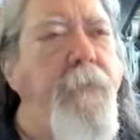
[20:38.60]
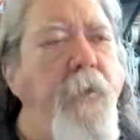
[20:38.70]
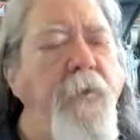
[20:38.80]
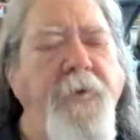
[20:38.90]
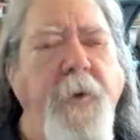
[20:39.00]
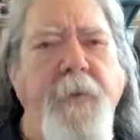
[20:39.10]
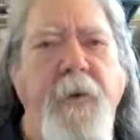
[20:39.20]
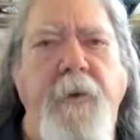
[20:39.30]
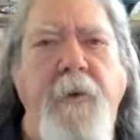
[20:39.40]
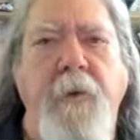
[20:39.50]
Or
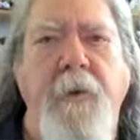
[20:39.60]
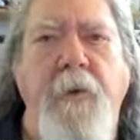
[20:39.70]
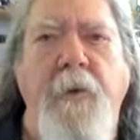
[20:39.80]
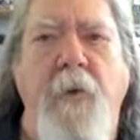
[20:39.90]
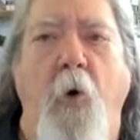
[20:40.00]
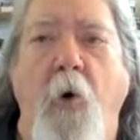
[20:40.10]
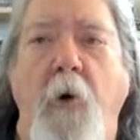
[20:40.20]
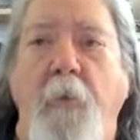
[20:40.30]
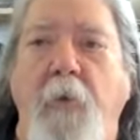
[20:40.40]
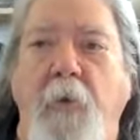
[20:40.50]
something
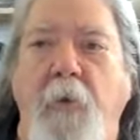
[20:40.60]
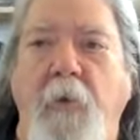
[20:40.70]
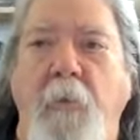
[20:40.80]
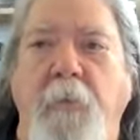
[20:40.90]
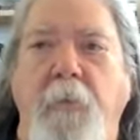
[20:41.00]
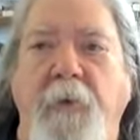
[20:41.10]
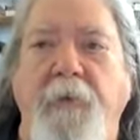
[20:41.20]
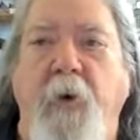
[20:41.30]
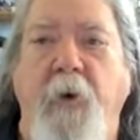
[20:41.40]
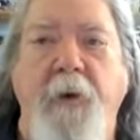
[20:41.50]
horrible will
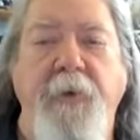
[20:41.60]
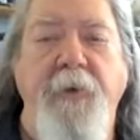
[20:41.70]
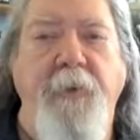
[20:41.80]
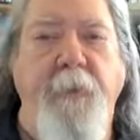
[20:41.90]
befall us.